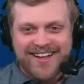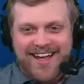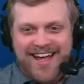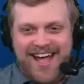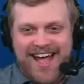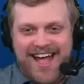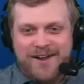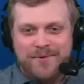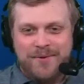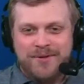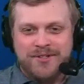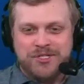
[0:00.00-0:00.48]

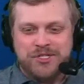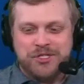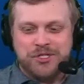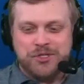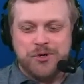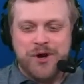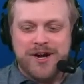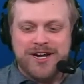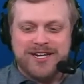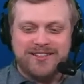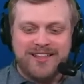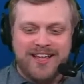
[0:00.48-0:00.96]
Edwin
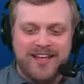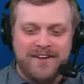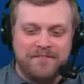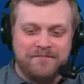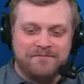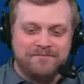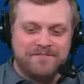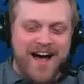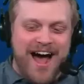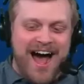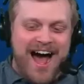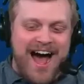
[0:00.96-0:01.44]
Strickland,
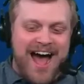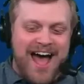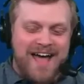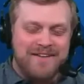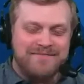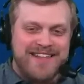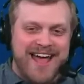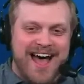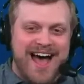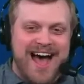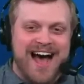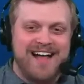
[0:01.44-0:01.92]

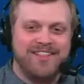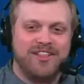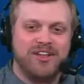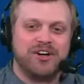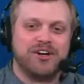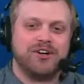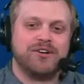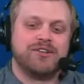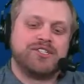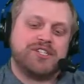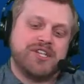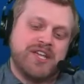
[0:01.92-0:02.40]
five
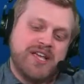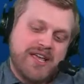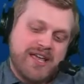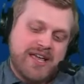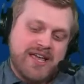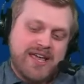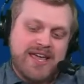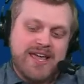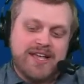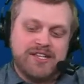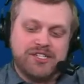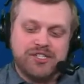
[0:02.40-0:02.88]
dollars.
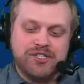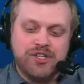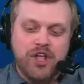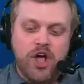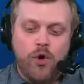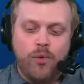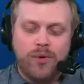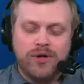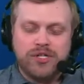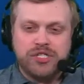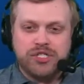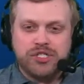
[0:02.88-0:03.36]
Is
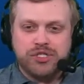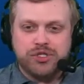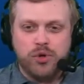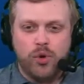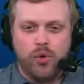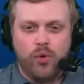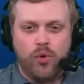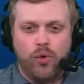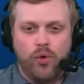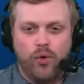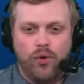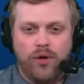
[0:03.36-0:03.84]
Noah
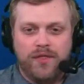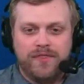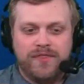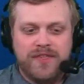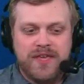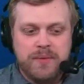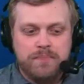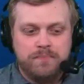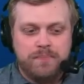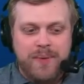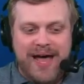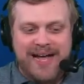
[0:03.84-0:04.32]
Sewell
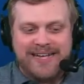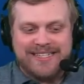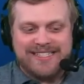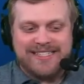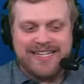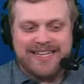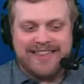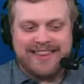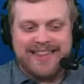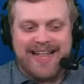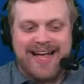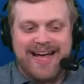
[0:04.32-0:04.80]
the
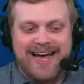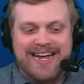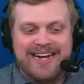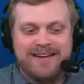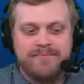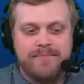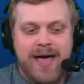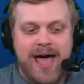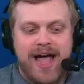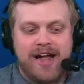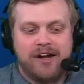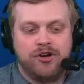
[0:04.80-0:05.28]
best
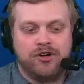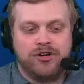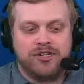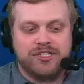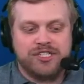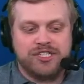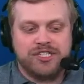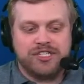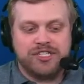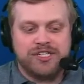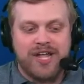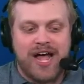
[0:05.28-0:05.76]
linebacker to
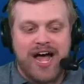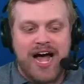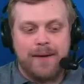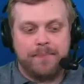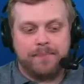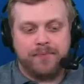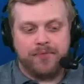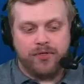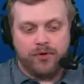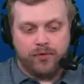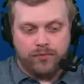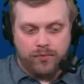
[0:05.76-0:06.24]

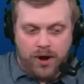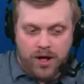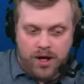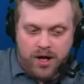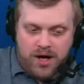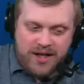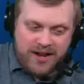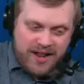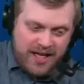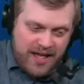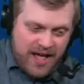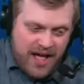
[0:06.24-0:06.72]
stop the
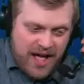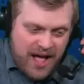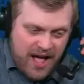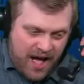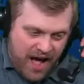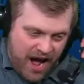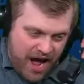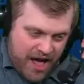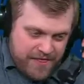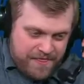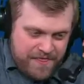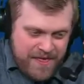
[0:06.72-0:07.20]
run?
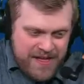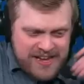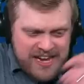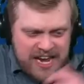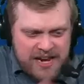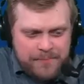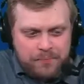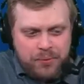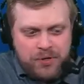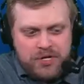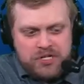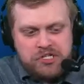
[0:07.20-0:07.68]
I think
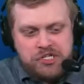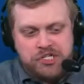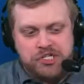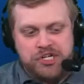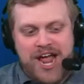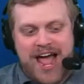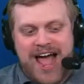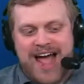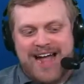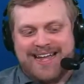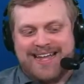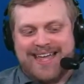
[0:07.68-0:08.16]
I'd put
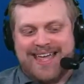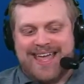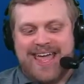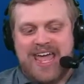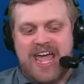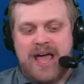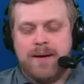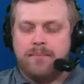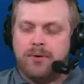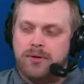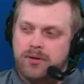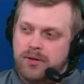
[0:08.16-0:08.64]
Jack
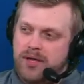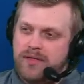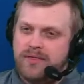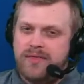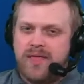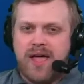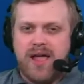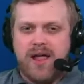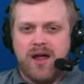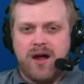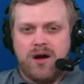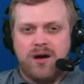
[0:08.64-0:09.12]
Campbell in
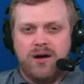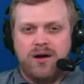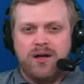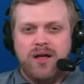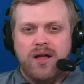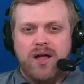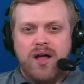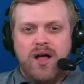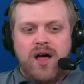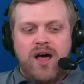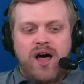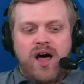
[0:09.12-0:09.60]
there.
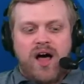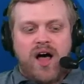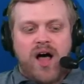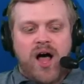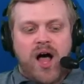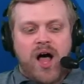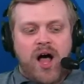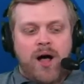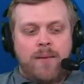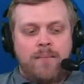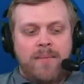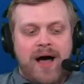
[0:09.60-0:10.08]

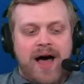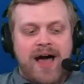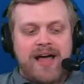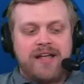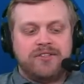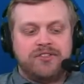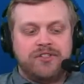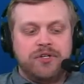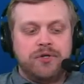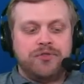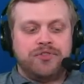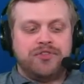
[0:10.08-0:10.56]
Um, I
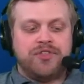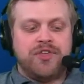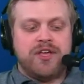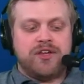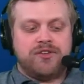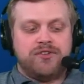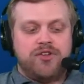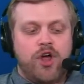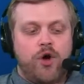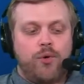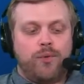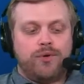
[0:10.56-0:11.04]
do
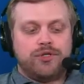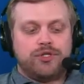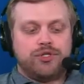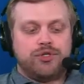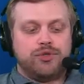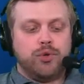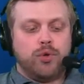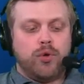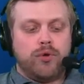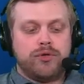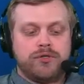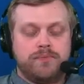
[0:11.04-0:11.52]
think Noah
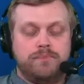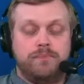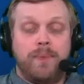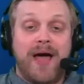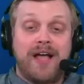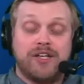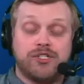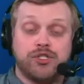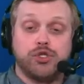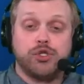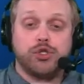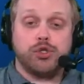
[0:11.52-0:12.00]
Sewell's
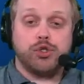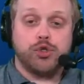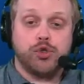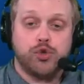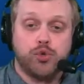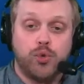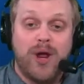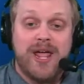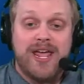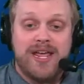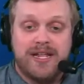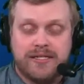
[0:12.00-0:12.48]
best
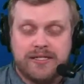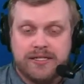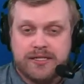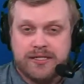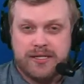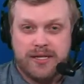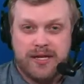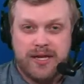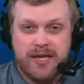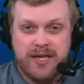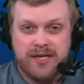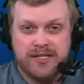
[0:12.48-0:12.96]
trait
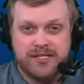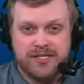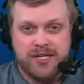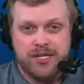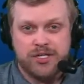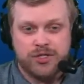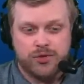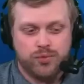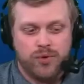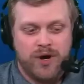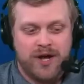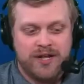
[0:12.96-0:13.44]
is
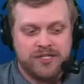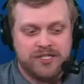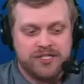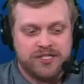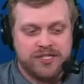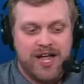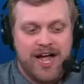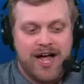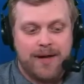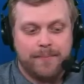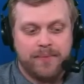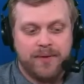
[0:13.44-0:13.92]
his run
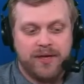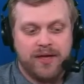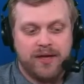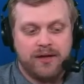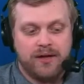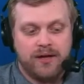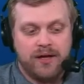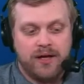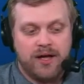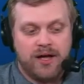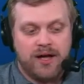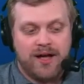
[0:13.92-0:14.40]

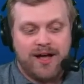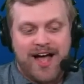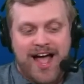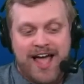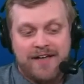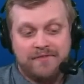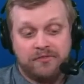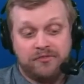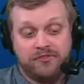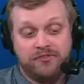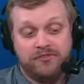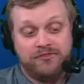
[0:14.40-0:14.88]
stopping. Uh, I
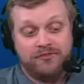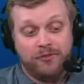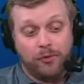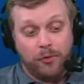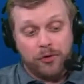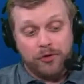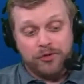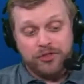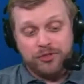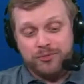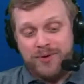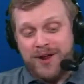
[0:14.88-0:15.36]
have a
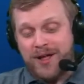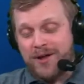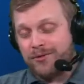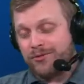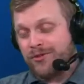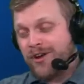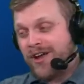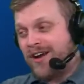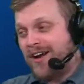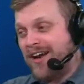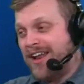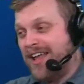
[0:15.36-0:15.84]
fourth round
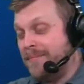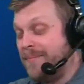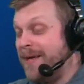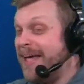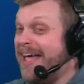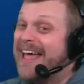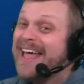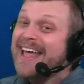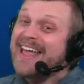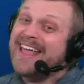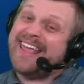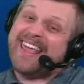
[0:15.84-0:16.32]
grade on him.
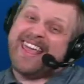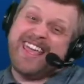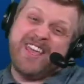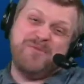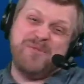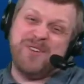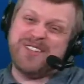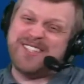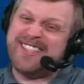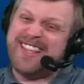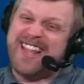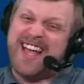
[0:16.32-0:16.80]
He
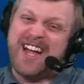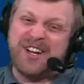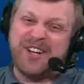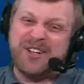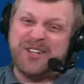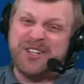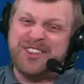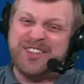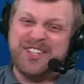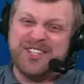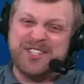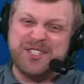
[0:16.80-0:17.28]
wasn't that
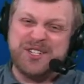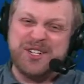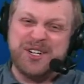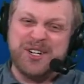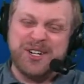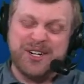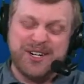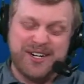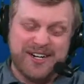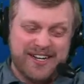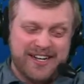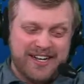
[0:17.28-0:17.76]
good this
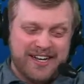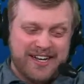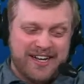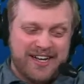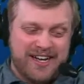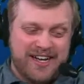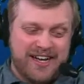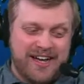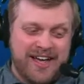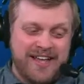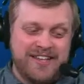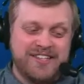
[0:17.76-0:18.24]
year.
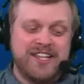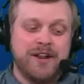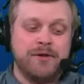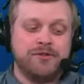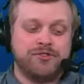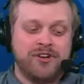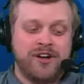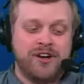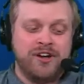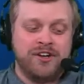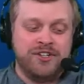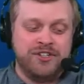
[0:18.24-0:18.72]
Uh, he said he
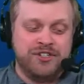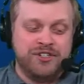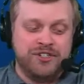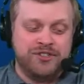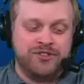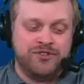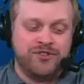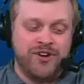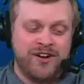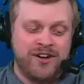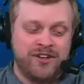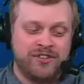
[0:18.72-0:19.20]
was trying to
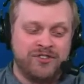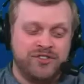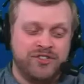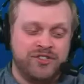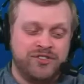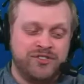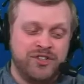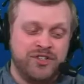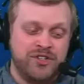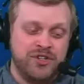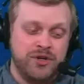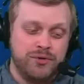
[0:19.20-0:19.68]
trying to,
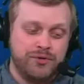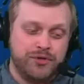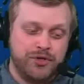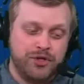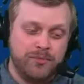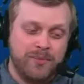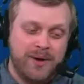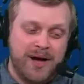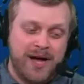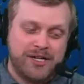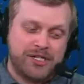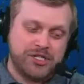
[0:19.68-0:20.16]
to do
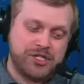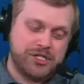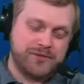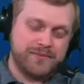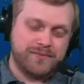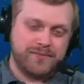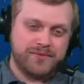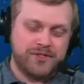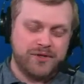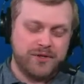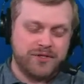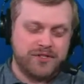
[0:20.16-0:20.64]
too much,
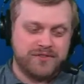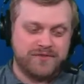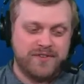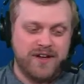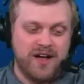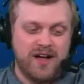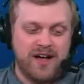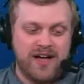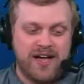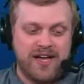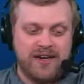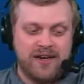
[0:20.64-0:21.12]
so it's
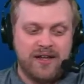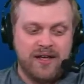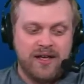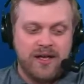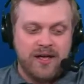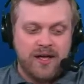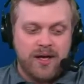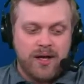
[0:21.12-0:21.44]
fine.